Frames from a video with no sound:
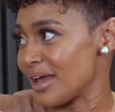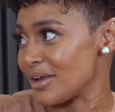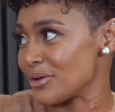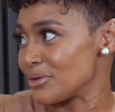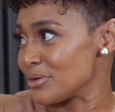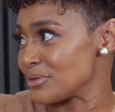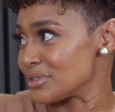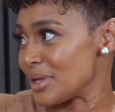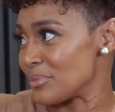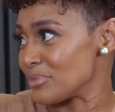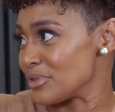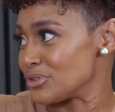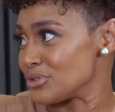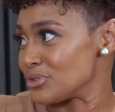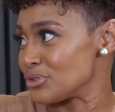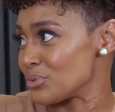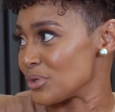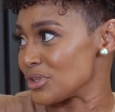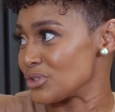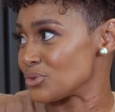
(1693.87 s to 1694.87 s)
I don't know, something to
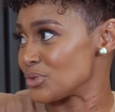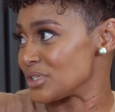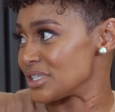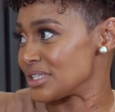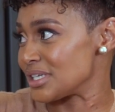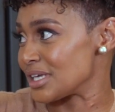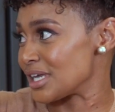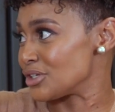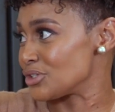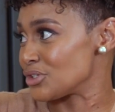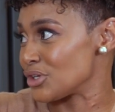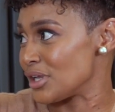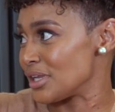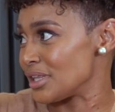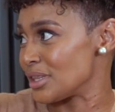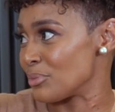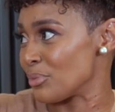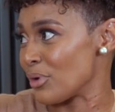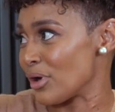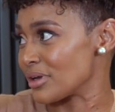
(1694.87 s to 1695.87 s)
do with twisting and
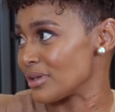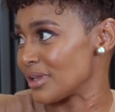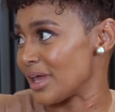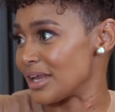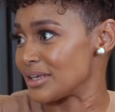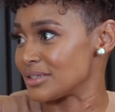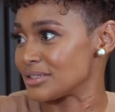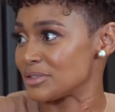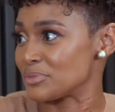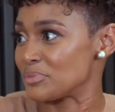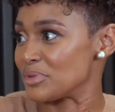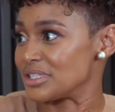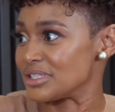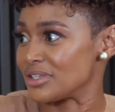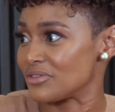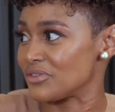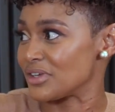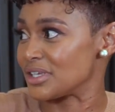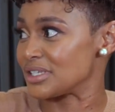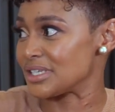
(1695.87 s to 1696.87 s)
turning the bottle at
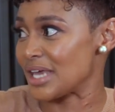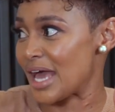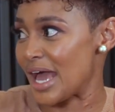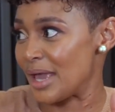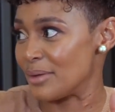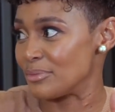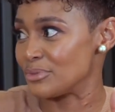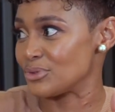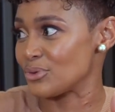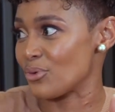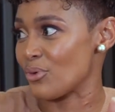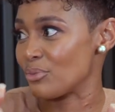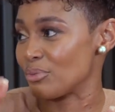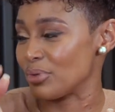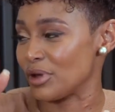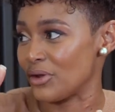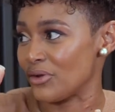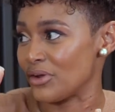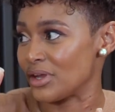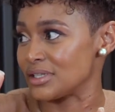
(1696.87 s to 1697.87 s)
specific times or
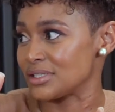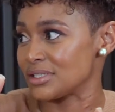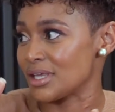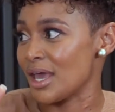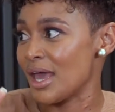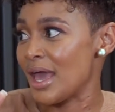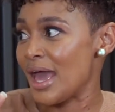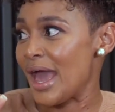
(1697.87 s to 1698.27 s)
periods.